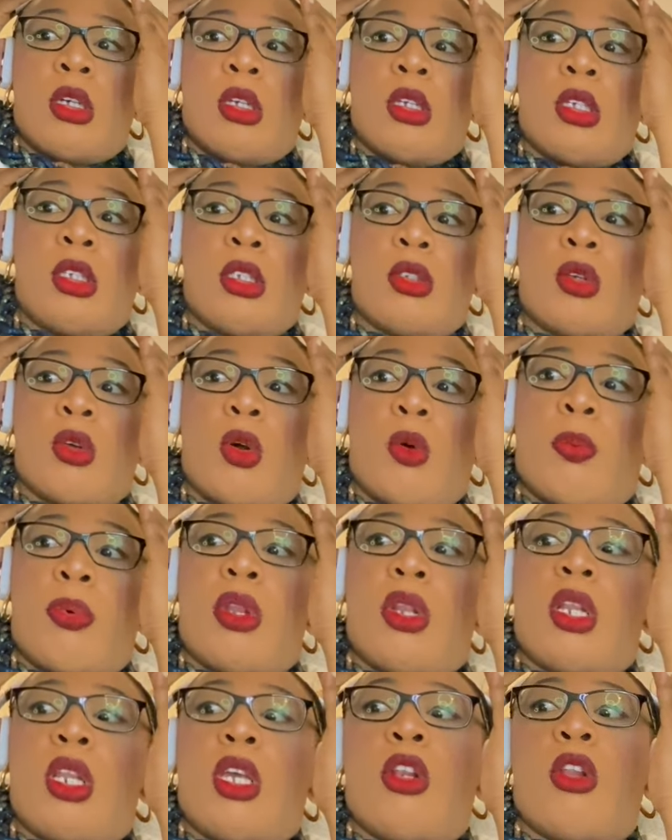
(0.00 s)
It's
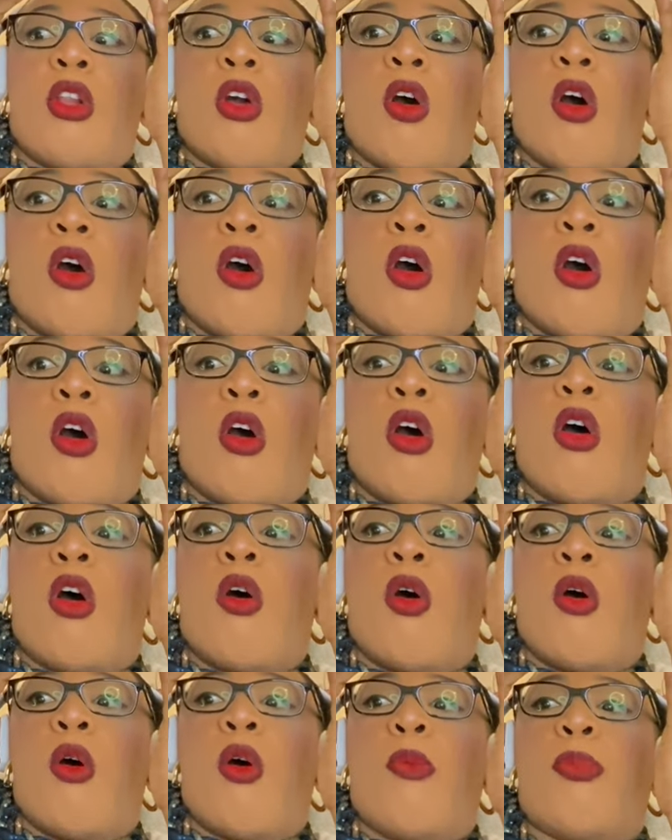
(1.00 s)
opening
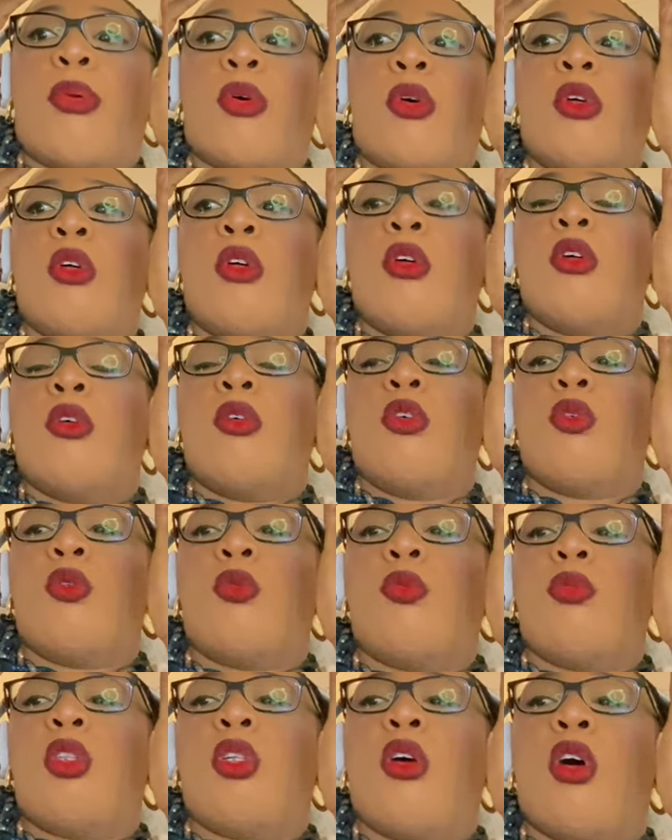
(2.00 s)
up.
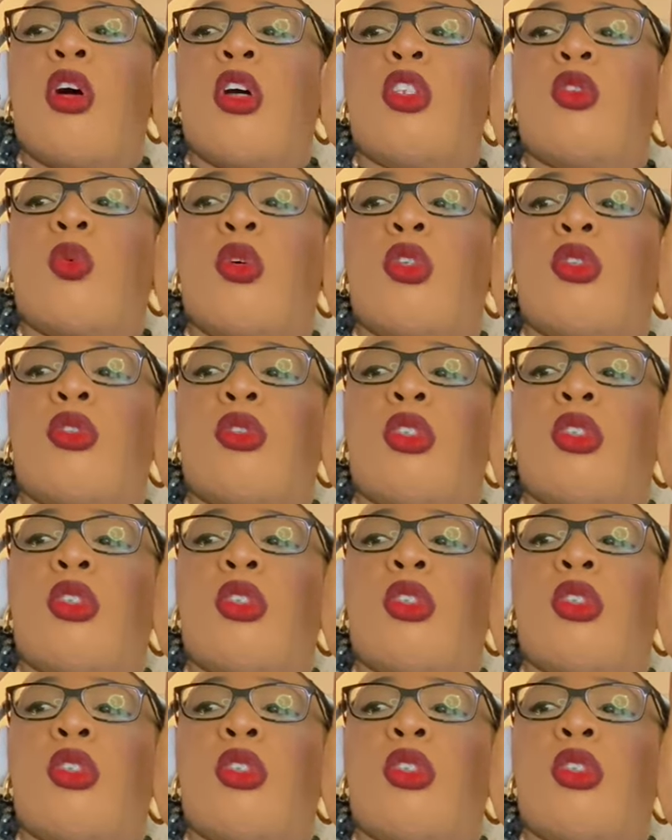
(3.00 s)
Whom the gods want to